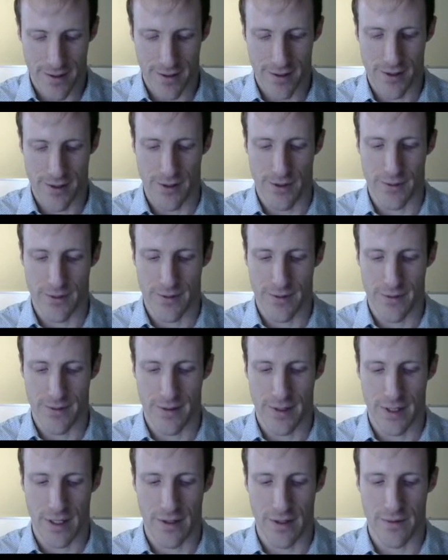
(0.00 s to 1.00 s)
So,
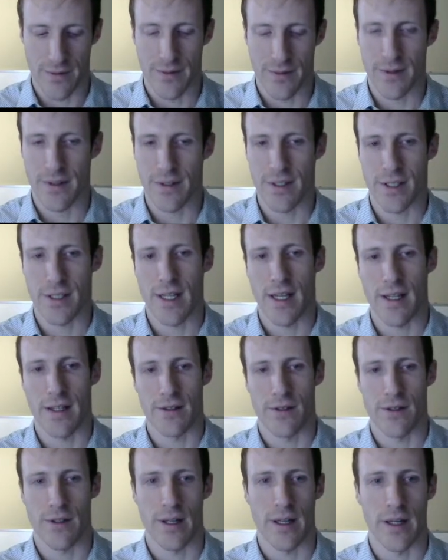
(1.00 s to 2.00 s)
just
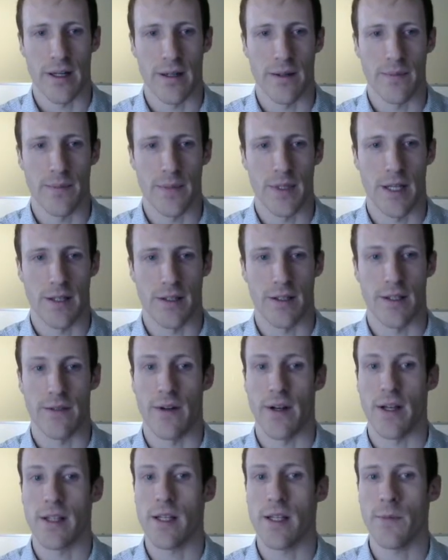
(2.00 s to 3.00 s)
answering potentially
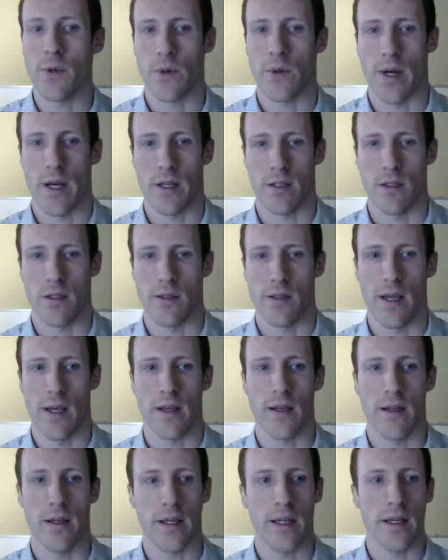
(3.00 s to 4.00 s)
very simple questions
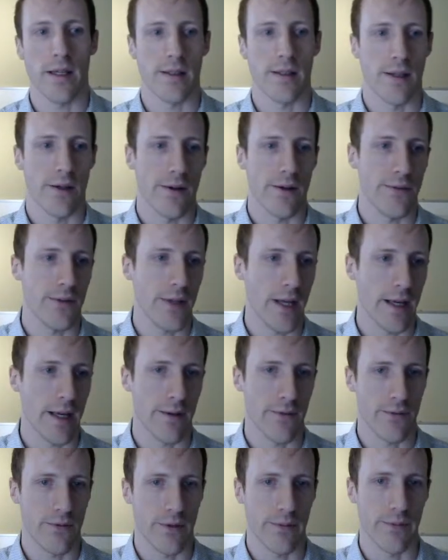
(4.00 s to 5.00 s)
like, is there a flight
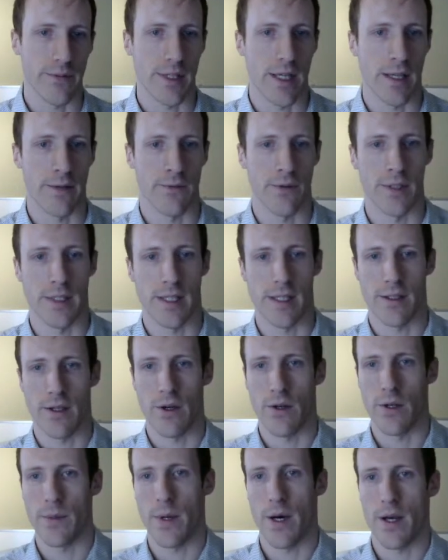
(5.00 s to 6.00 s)
from San
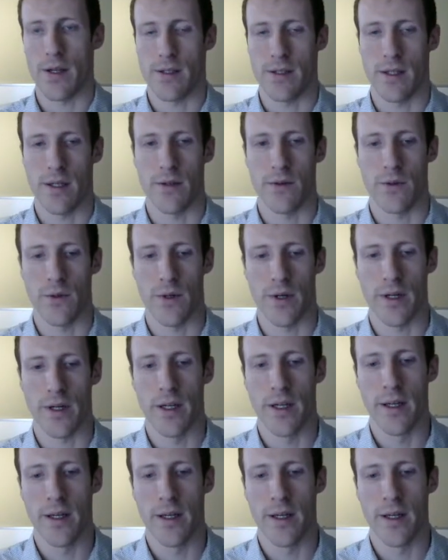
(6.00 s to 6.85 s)
Francisco to Boston? Or,